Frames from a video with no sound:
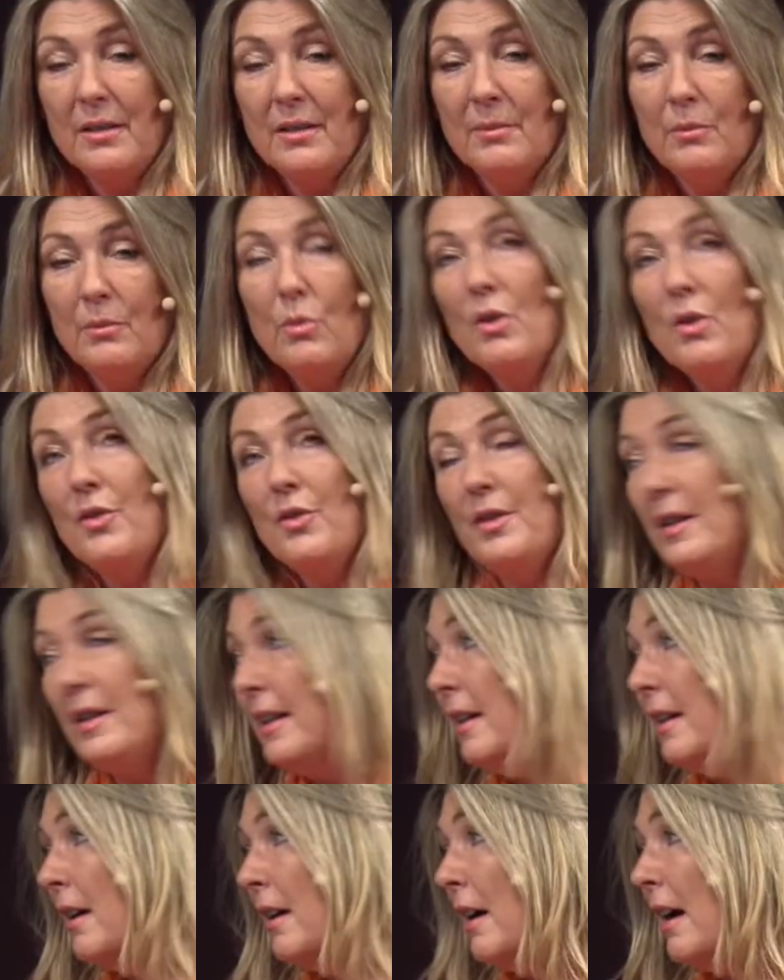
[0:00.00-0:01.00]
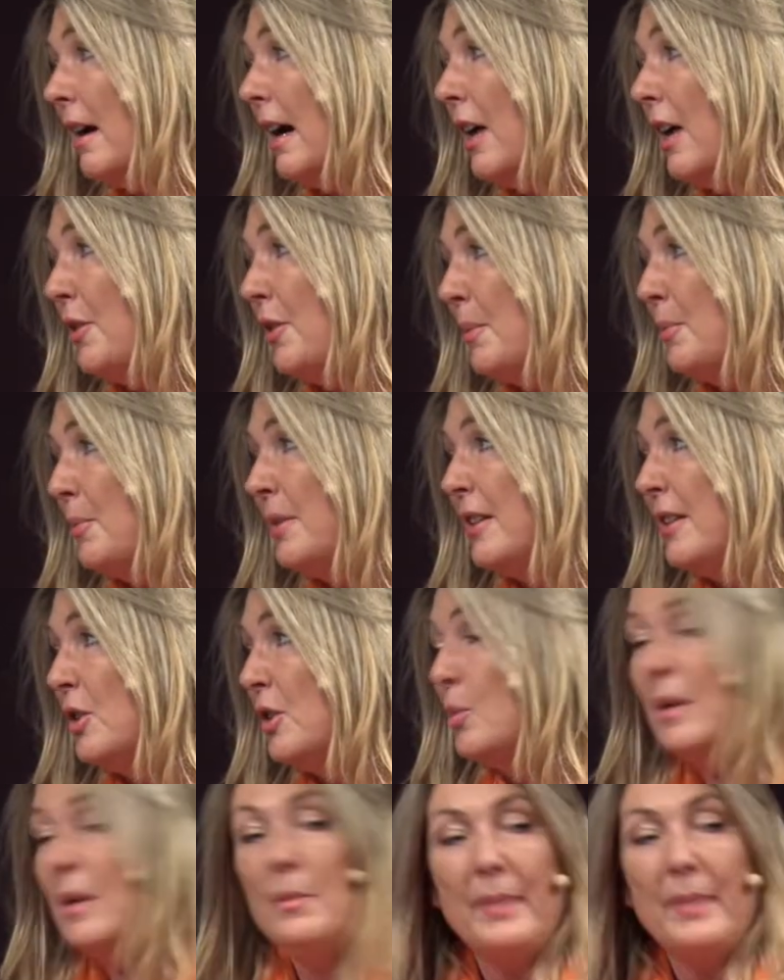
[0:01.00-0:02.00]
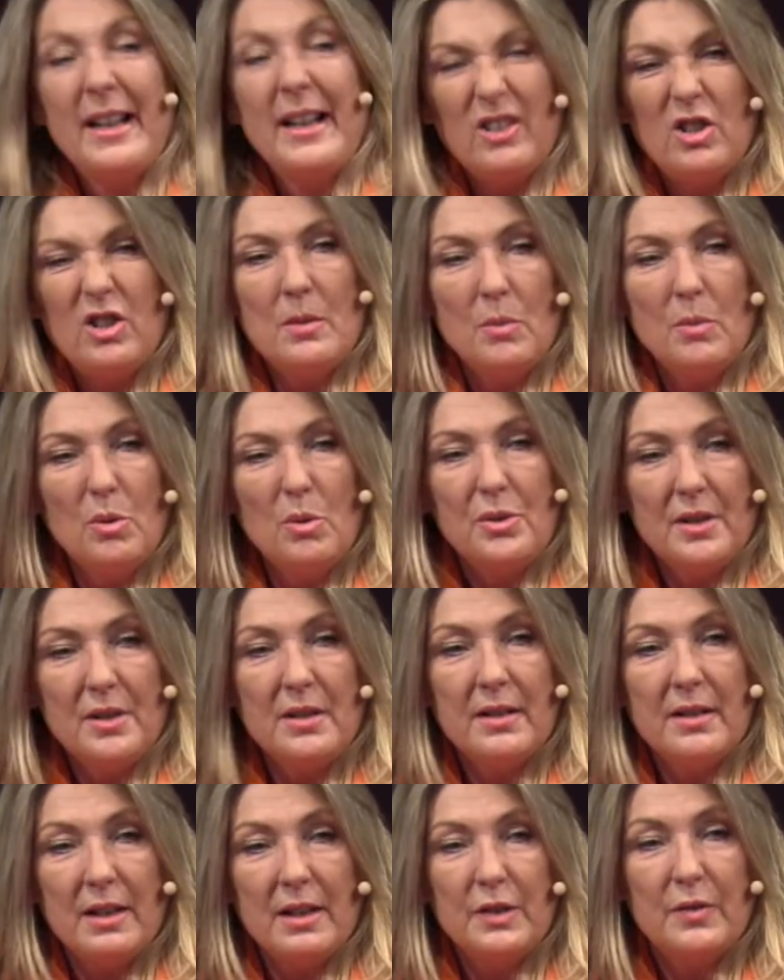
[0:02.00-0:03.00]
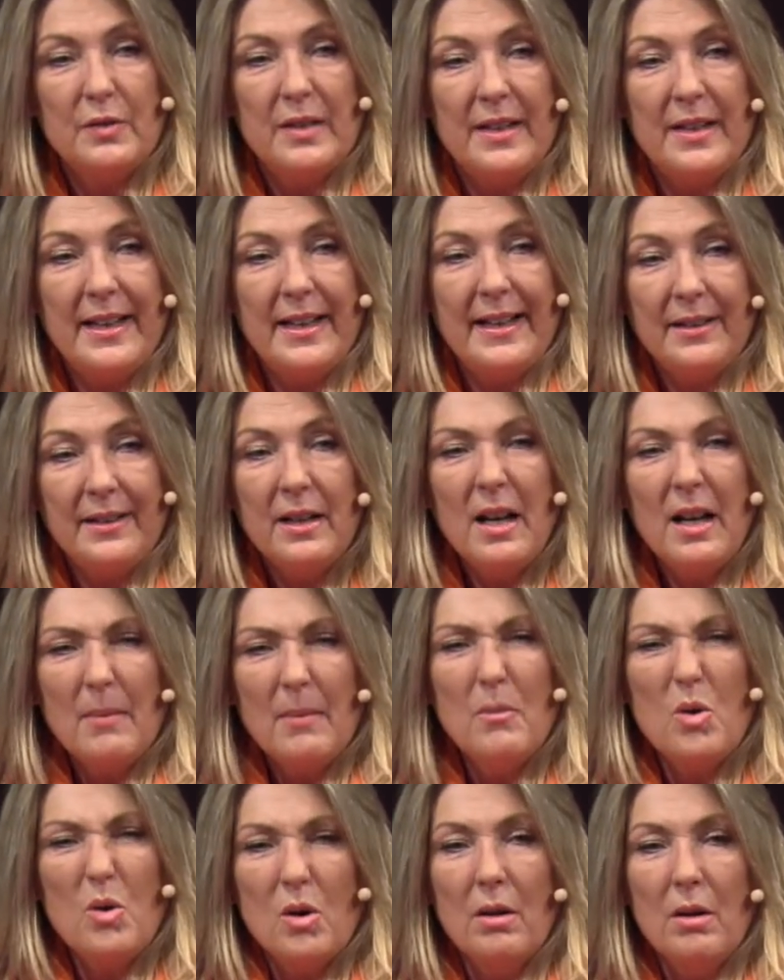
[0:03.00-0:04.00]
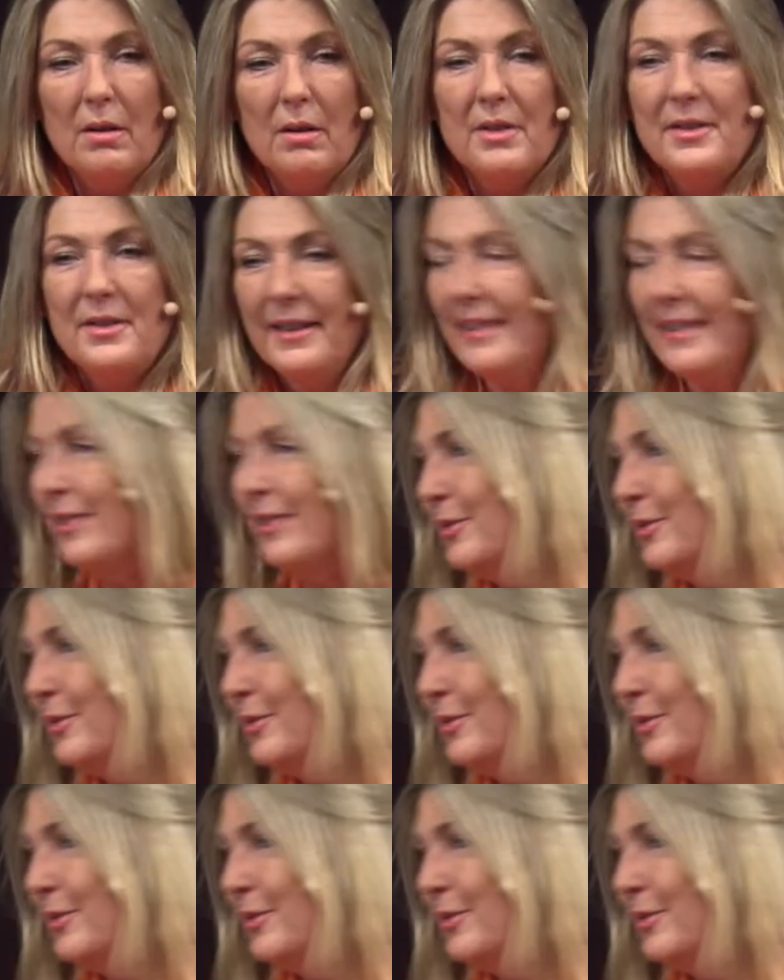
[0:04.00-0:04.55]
what the other priests went back to more successfully. They had more holidays,